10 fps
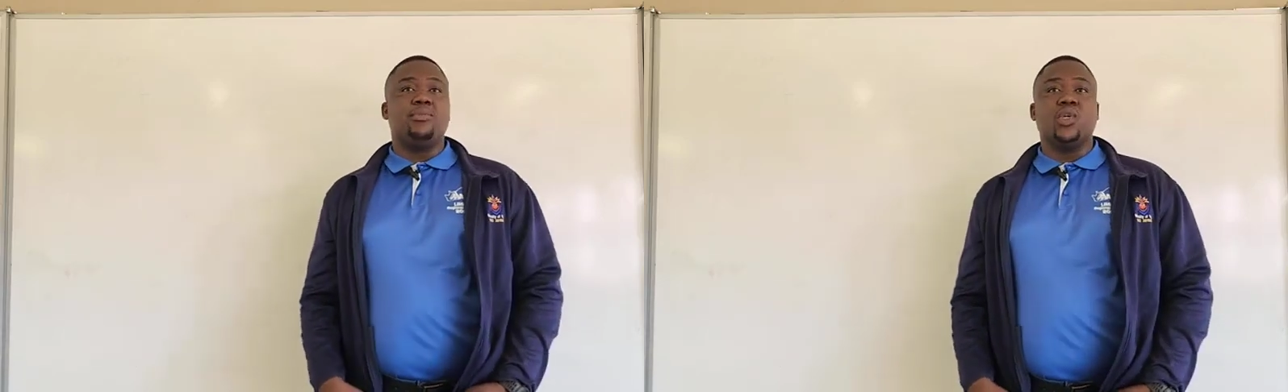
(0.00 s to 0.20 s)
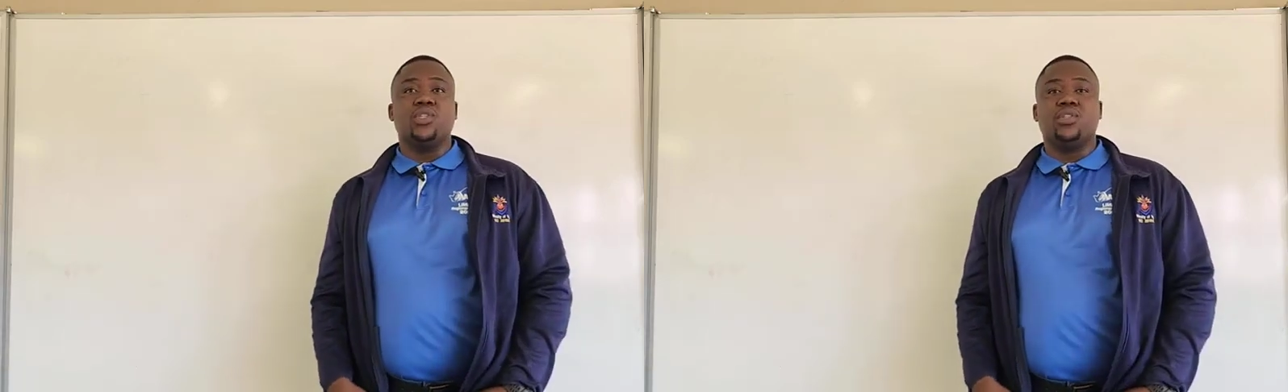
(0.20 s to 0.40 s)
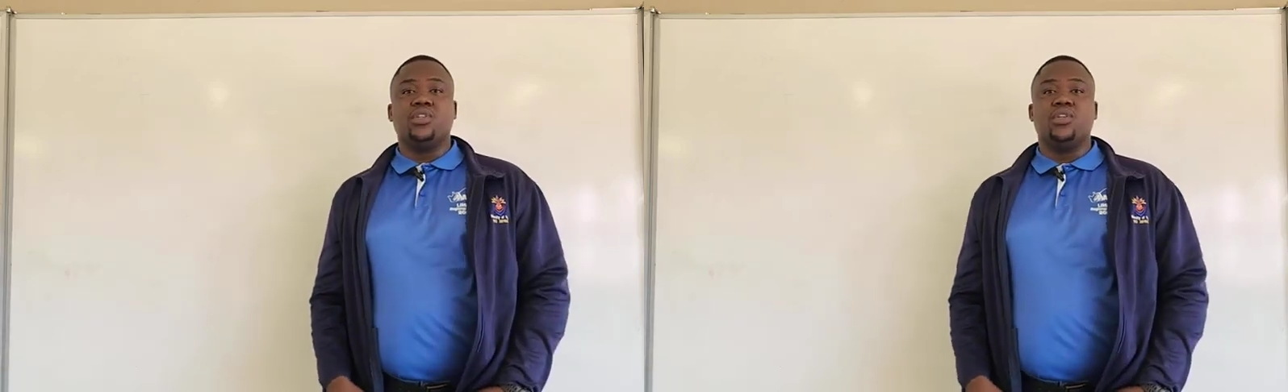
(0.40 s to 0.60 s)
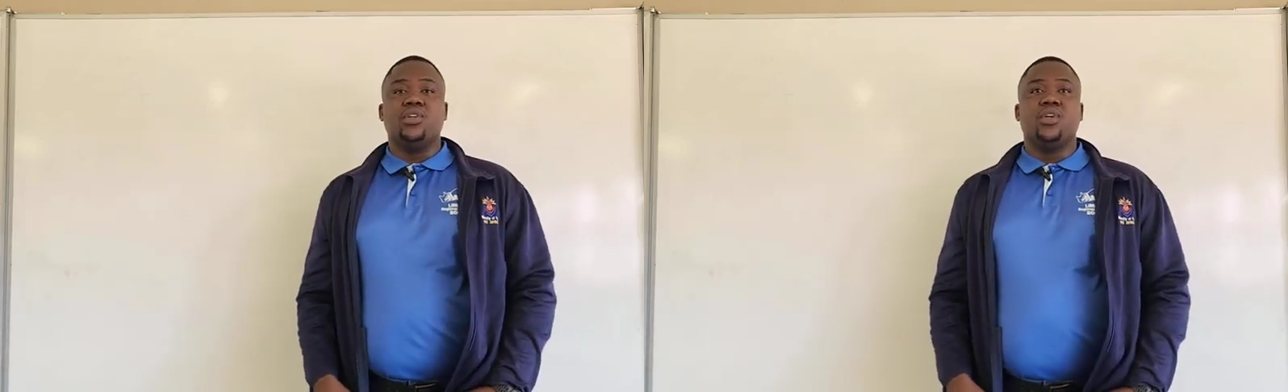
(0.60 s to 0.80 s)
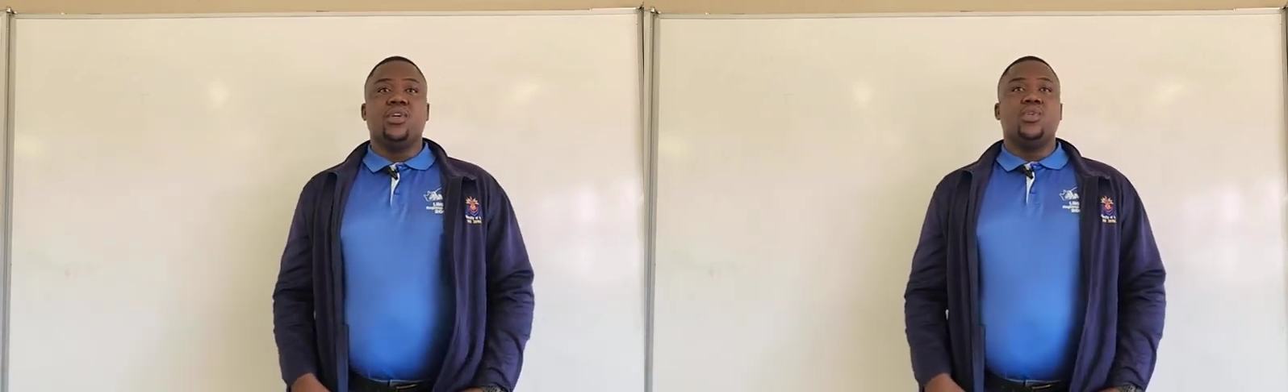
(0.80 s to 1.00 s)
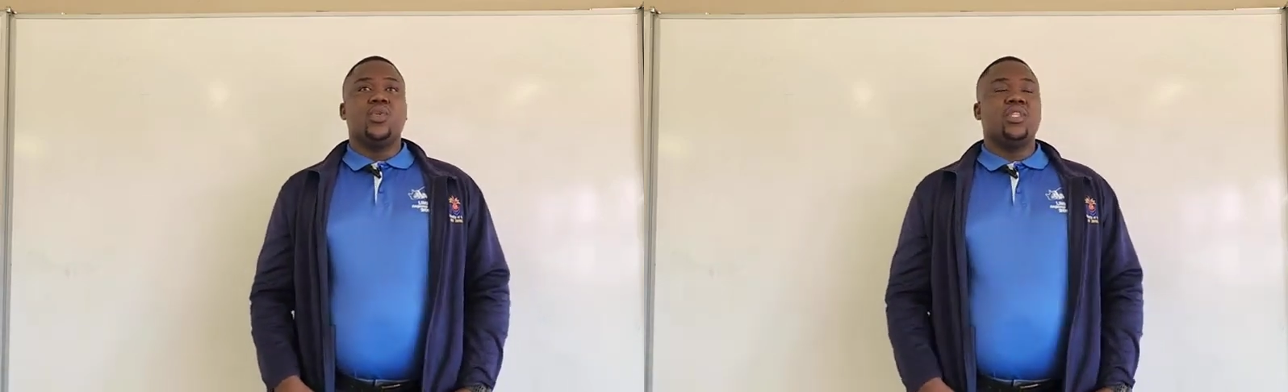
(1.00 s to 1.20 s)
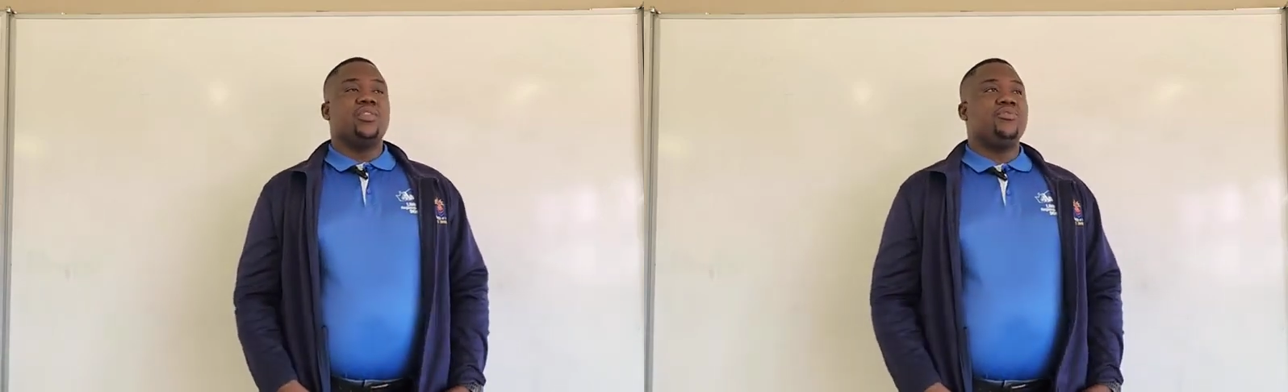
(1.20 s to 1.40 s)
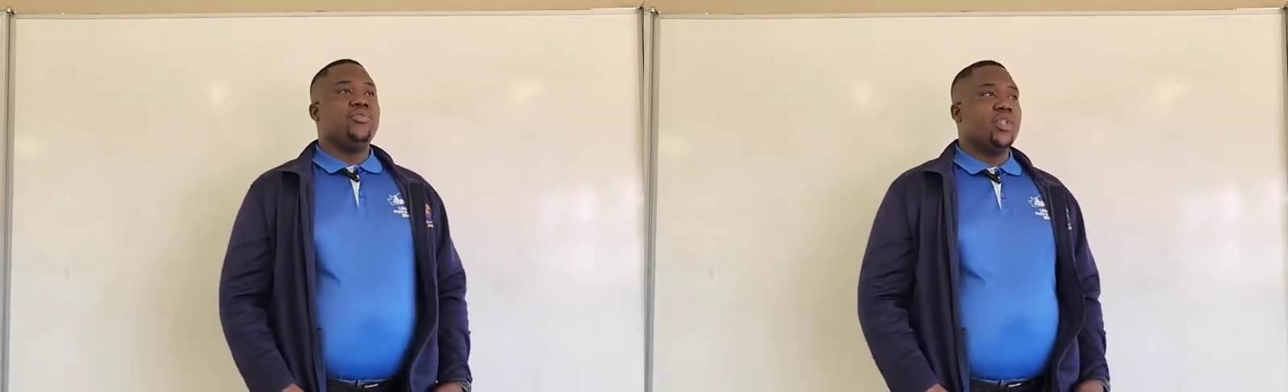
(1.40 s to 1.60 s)

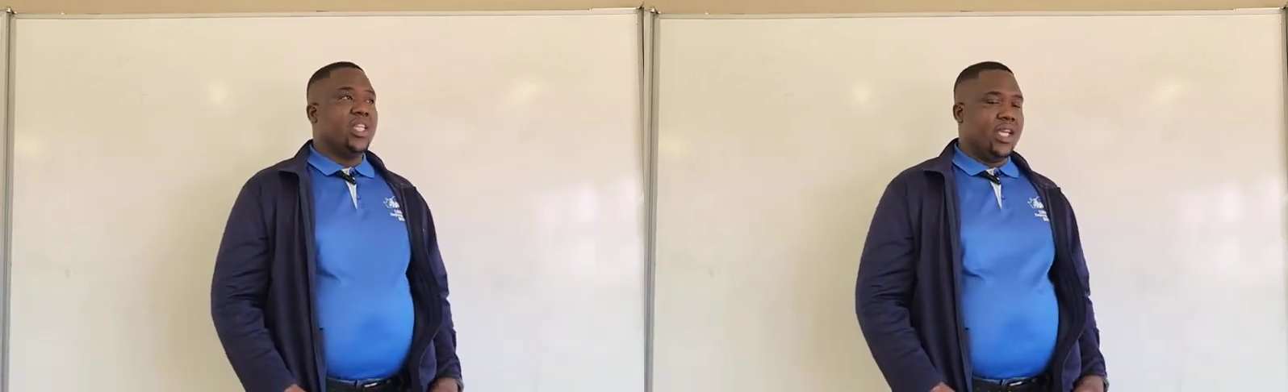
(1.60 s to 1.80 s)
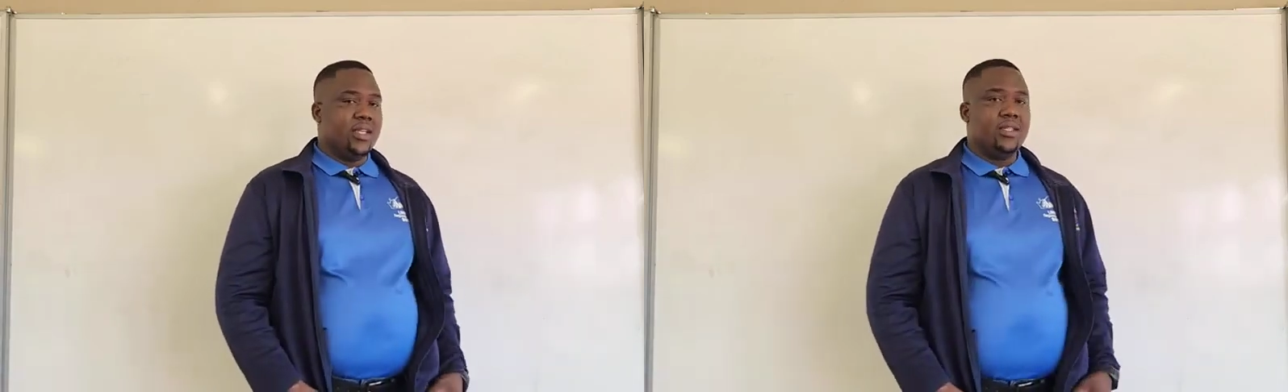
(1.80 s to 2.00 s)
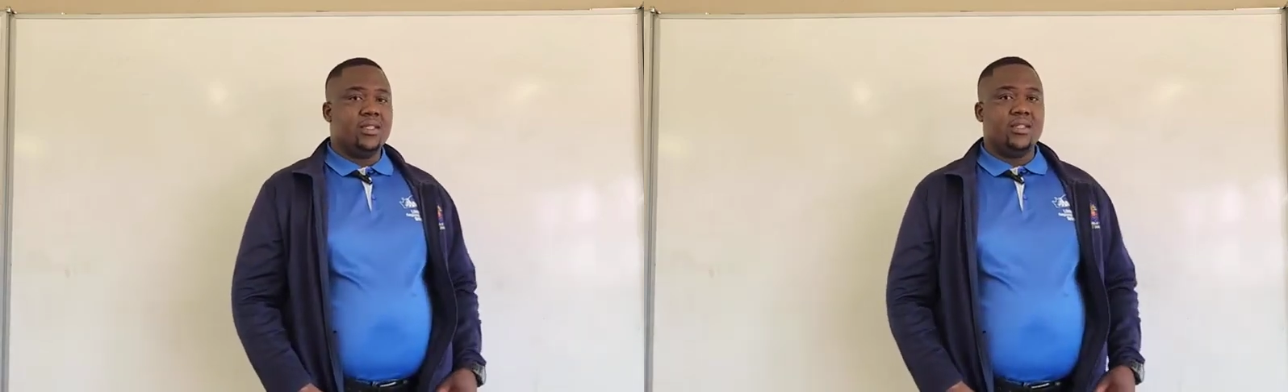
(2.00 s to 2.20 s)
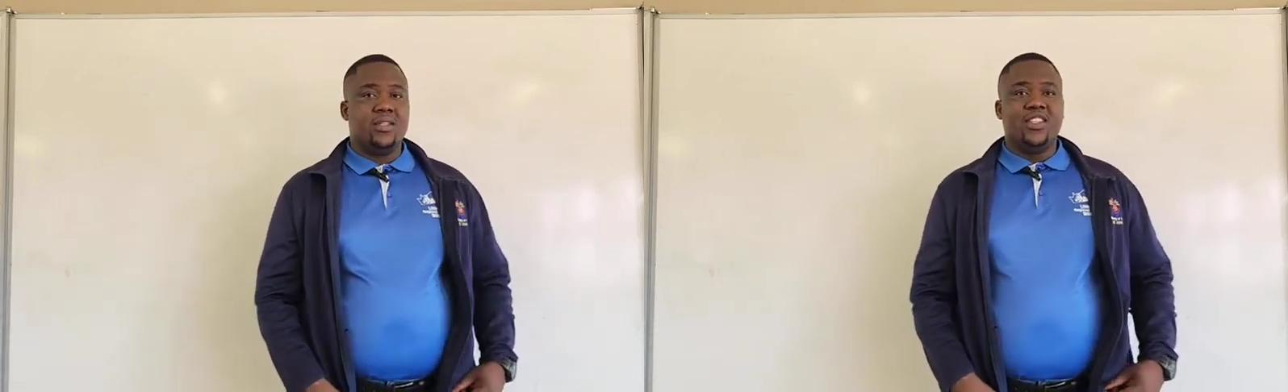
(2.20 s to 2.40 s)
2014.